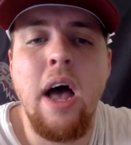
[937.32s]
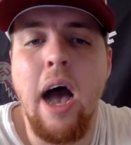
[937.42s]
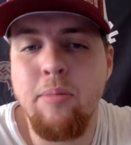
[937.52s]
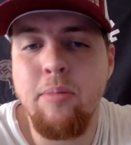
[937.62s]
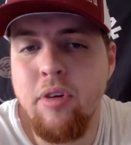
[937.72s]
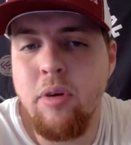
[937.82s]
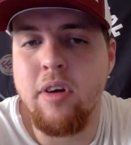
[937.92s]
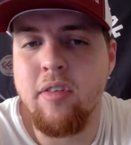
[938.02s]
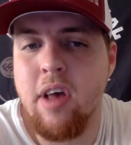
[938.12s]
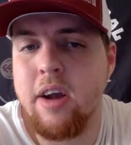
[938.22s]
I'm super
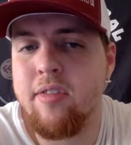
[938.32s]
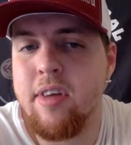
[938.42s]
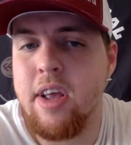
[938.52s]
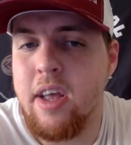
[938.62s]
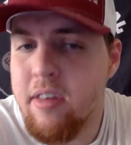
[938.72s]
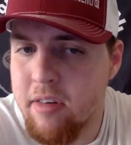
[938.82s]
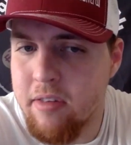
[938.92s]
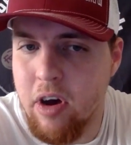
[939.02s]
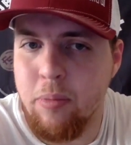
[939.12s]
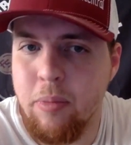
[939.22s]
excited to see his
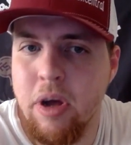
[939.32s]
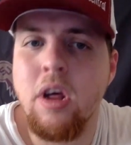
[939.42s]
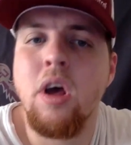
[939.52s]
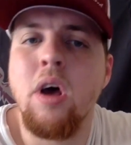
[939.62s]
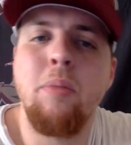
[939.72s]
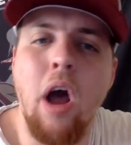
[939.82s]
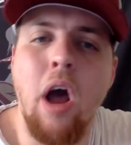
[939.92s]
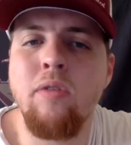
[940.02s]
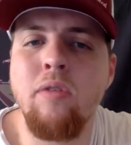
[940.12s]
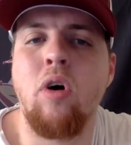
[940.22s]
development. But
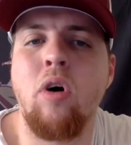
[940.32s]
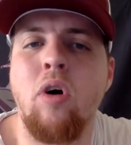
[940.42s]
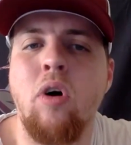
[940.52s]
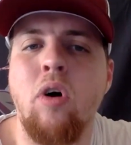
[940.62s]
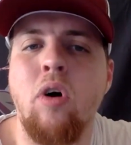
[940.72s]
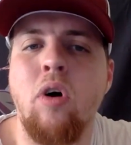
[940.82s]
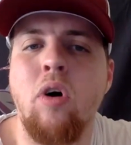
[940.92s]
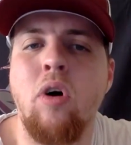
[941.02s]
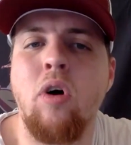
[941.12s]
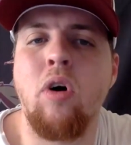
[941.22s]
overall, with
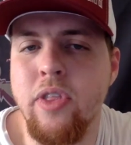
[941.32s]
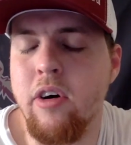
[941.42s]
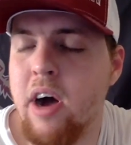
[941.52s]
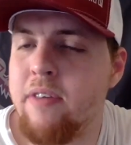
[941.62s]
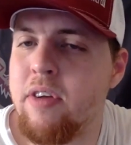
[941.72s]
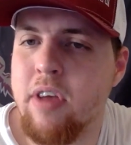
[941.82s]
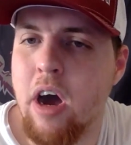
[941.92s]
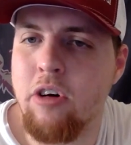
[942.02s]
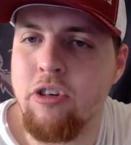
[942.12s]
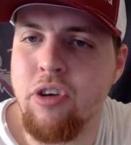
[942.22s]
the 11
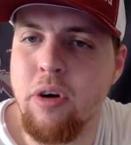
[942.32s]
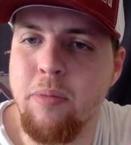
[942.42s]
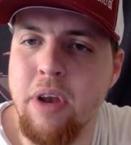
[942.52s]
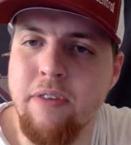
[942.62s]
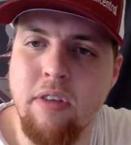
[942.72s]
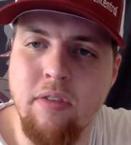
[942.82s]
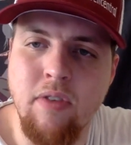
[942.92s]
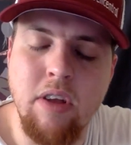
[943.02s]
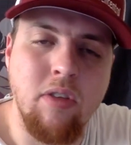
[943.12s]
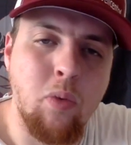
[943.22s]
scholarship defensive
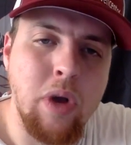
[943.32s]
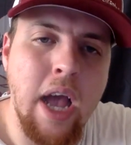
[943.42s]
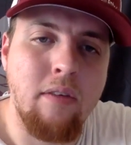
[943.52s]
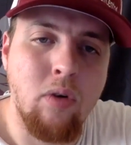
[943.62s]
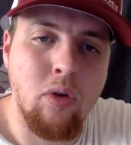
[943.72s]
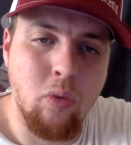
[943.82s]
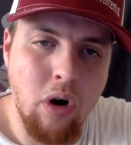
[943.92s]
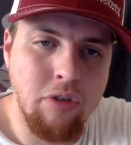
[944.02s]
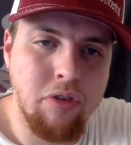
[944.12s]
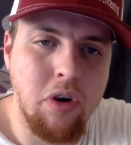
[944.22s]
ends that we have on the
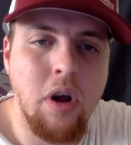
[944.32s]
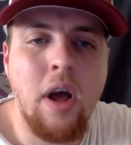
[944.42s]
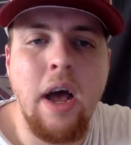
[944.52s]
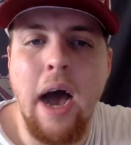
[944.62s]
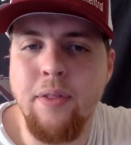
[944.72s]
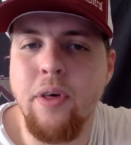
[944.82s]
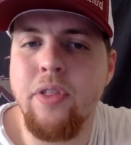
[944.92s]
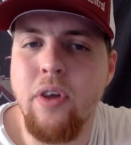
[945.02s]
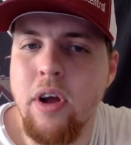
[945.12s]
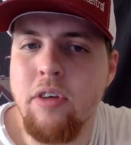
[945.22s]
roster, I
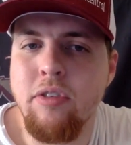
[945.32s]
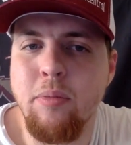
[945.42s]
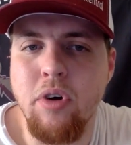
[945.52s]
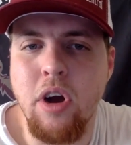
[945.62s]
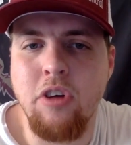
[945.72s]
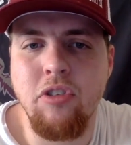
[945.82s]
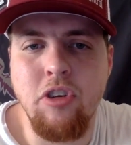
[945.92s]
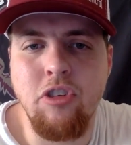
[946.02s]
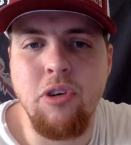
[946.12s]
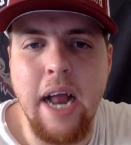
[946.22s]
think there is some production
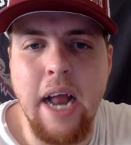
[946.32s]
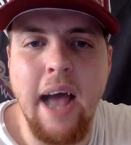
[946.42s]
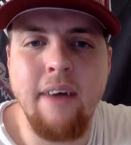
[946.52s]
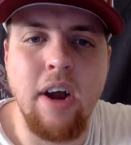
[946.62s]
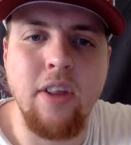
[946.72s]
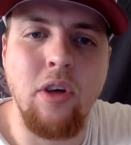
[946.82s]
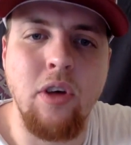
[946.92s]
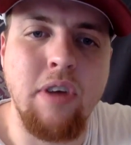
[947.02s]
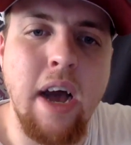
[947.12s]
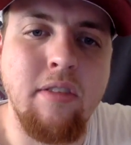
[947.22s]
that you can have out of
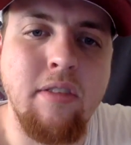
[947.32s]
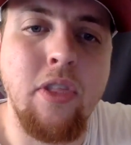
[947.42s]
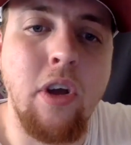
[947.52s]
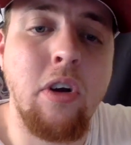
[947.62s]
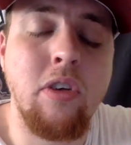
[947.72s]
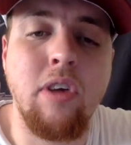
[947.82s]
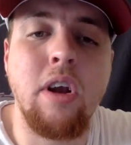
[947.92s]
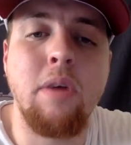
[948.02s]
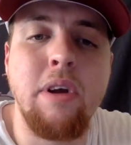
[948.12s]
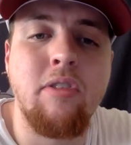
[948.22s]
those guys. I mean, there is
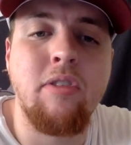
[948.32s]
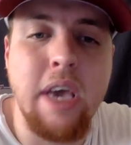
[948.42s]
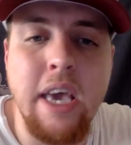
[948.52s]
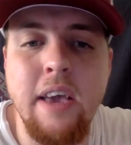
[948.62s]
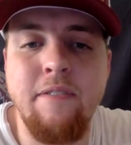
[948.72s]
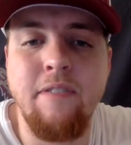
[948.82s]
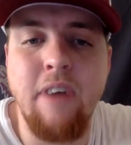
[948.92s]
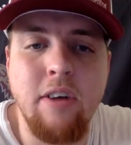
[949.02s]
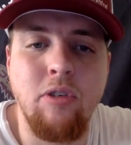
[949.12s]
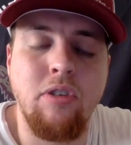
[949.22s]
going to be some key
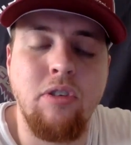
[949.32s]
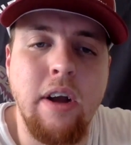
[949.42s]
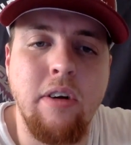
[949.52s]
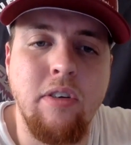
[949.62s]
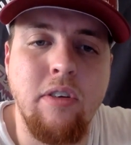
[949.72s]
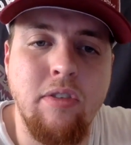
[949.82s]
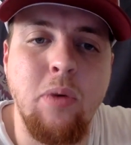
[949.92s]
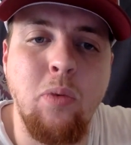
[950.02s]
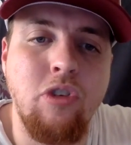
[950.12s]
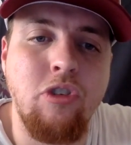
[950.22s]
factors in there to see
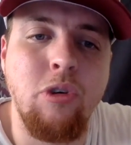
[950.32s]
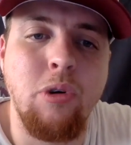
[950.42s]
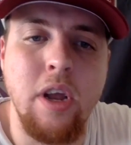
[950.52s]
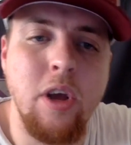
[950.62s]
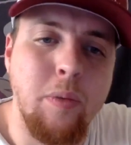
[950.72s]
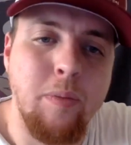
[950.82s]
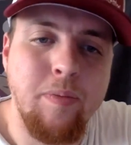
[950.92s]
what you can do.